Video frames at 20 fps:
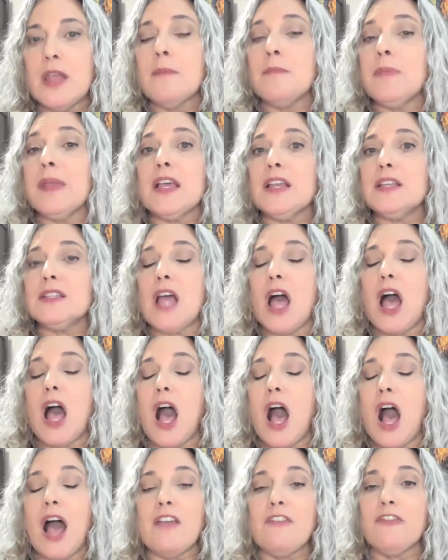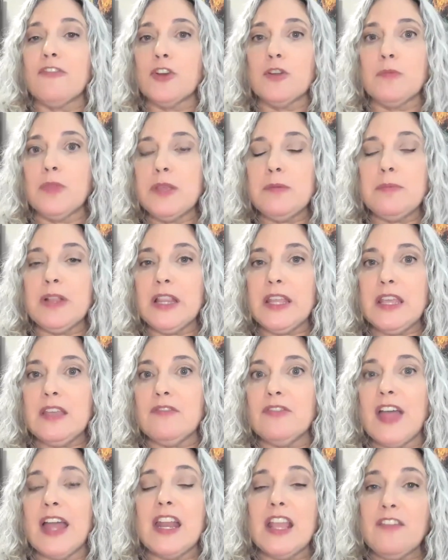because I firmly
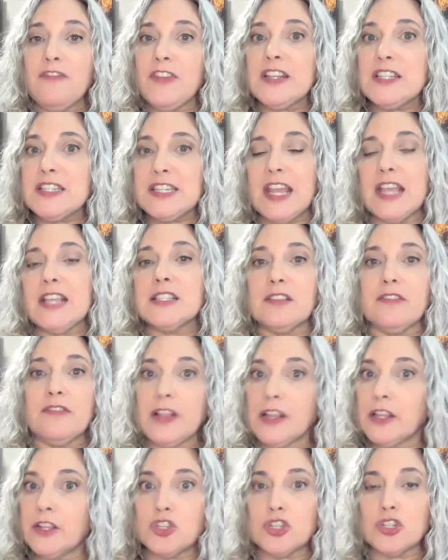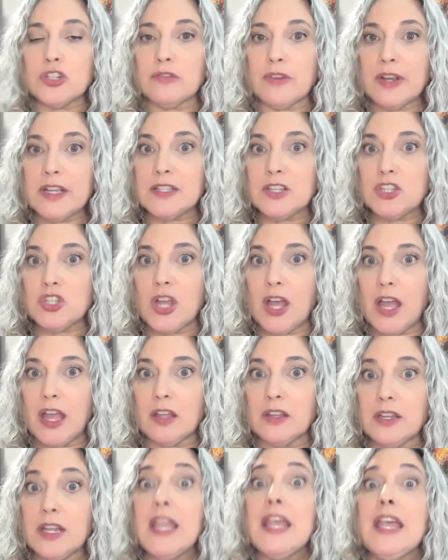believe that if it takes a village to raise a
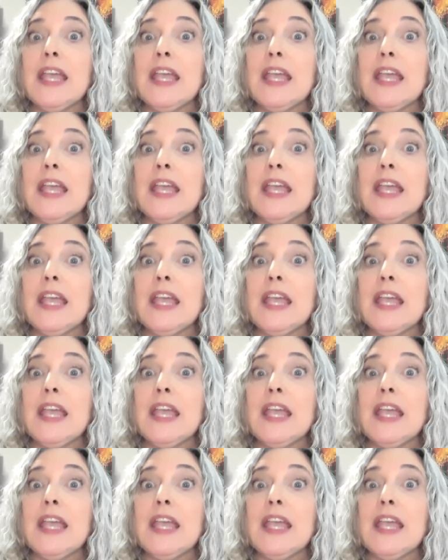child,